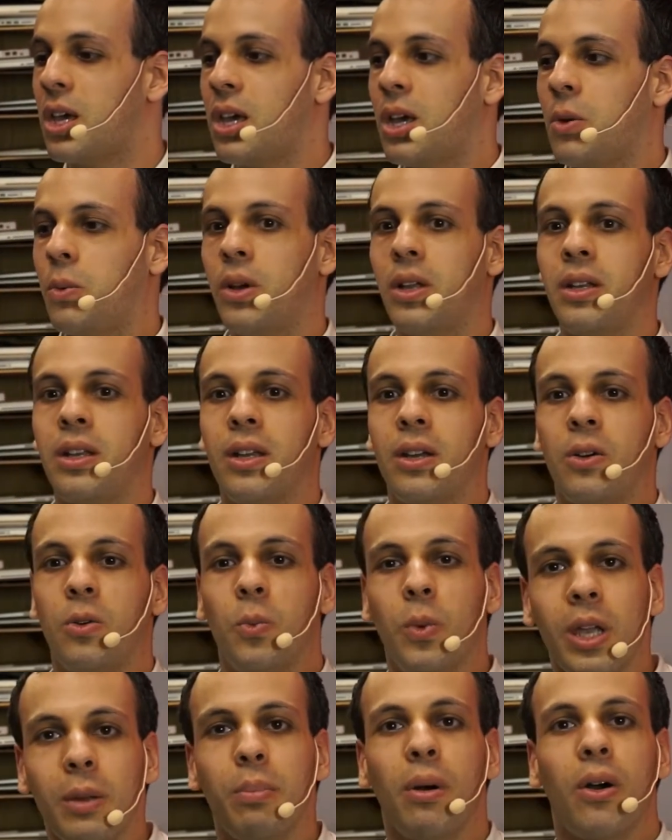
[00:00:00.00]
when
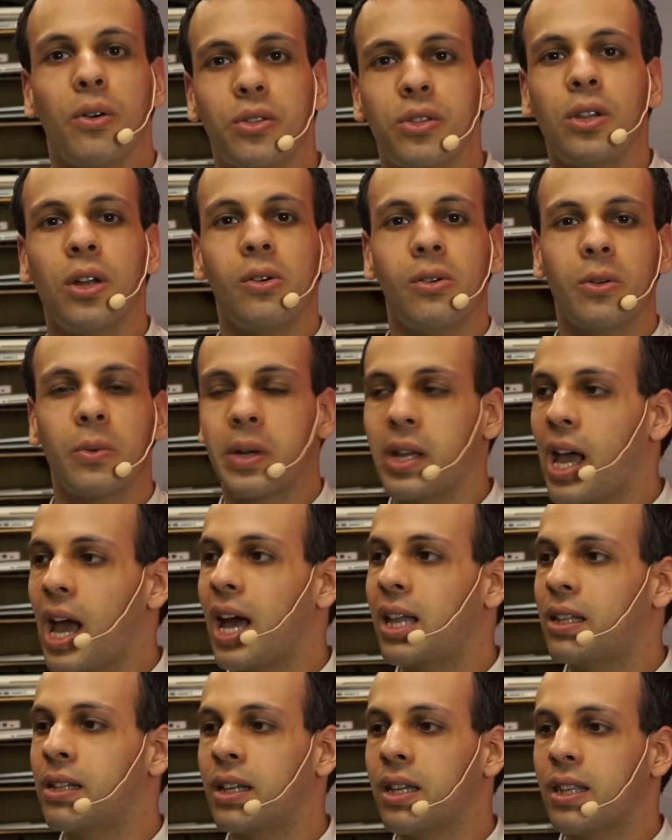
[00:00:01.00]
we both know in
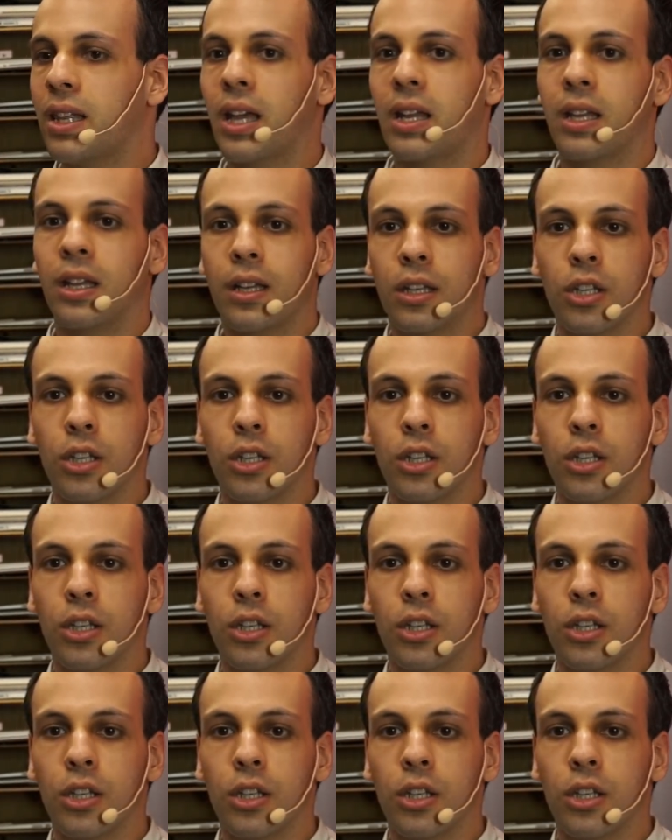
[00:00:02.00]
reality that